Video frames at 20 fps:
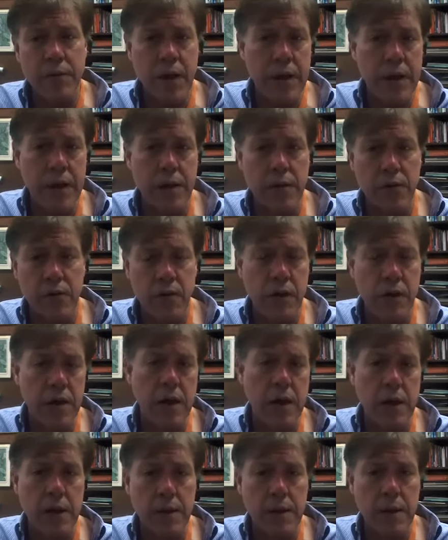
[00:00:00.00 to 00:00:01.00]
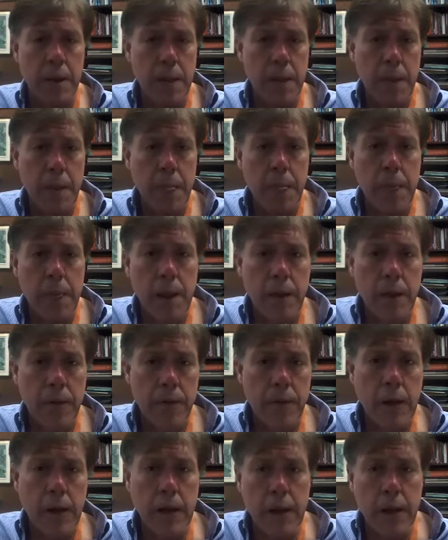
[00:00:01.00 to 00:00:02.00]
like a chicken,
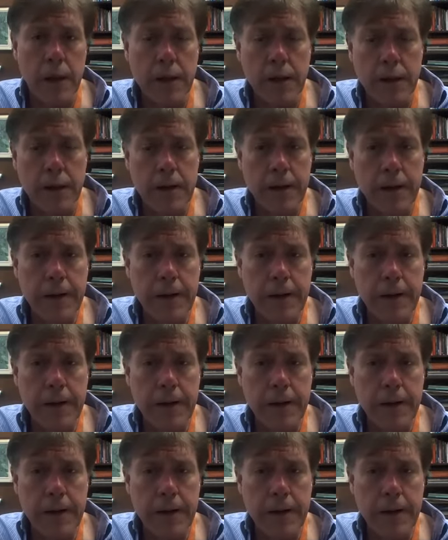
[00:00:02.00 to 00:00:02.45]
then